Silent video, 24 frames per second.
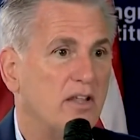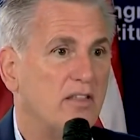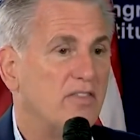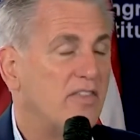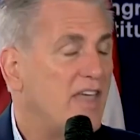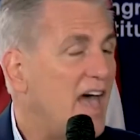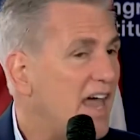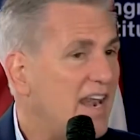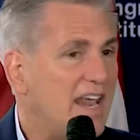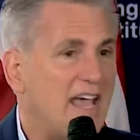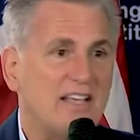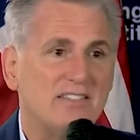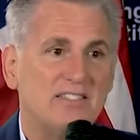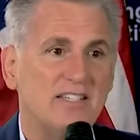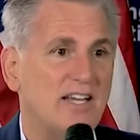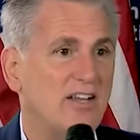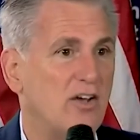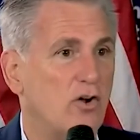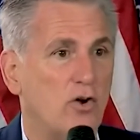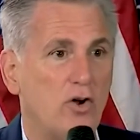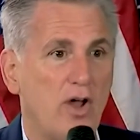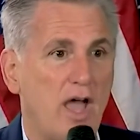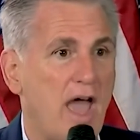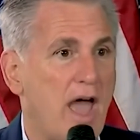That hasn't
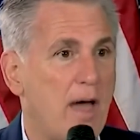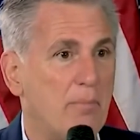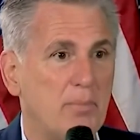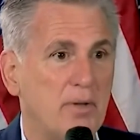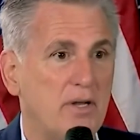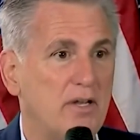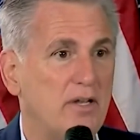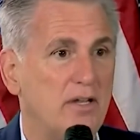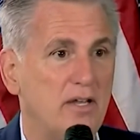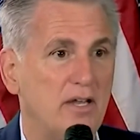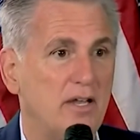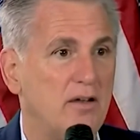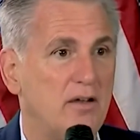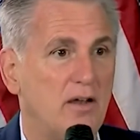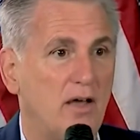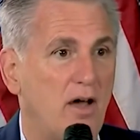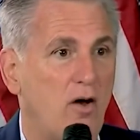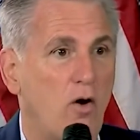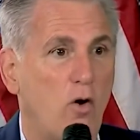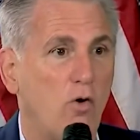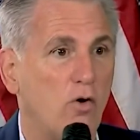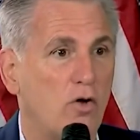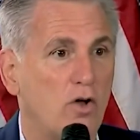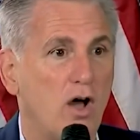happened in a
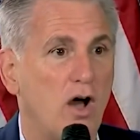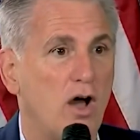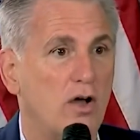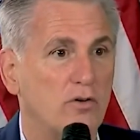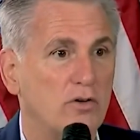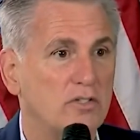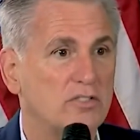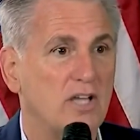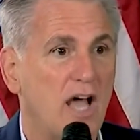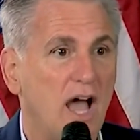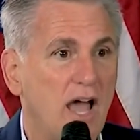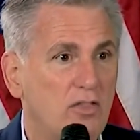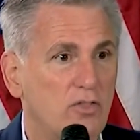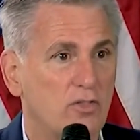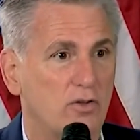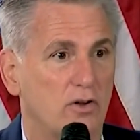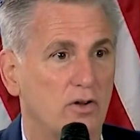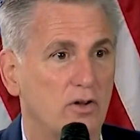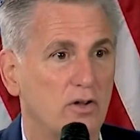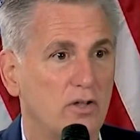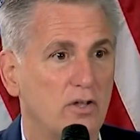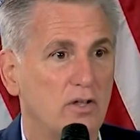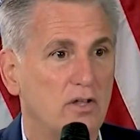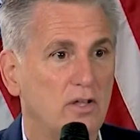whole Congress either.
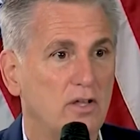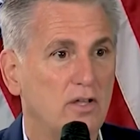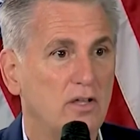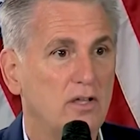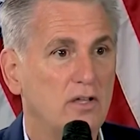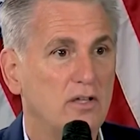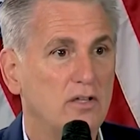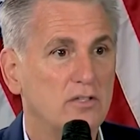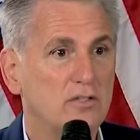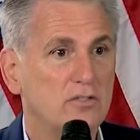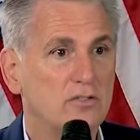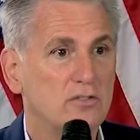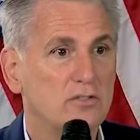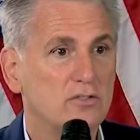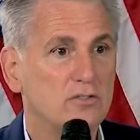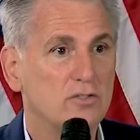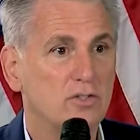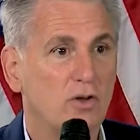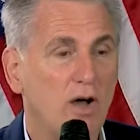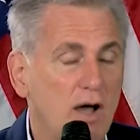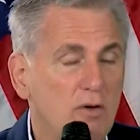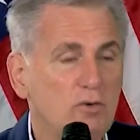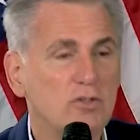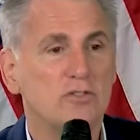
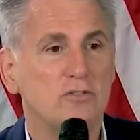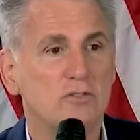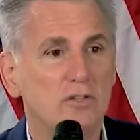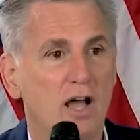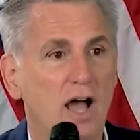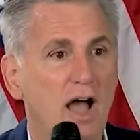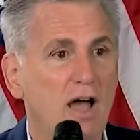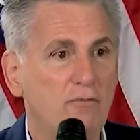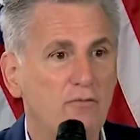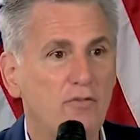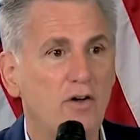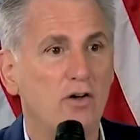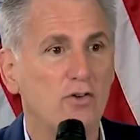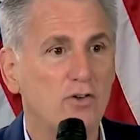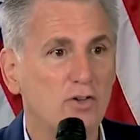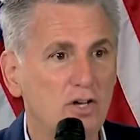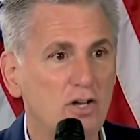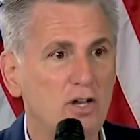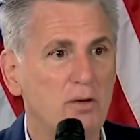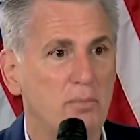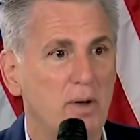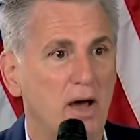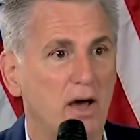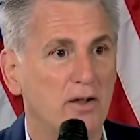So I felt
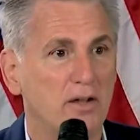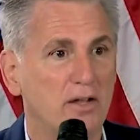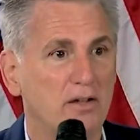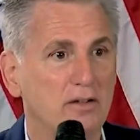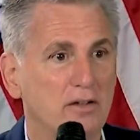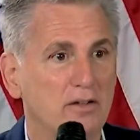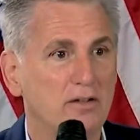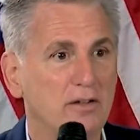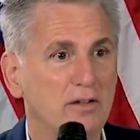good about it.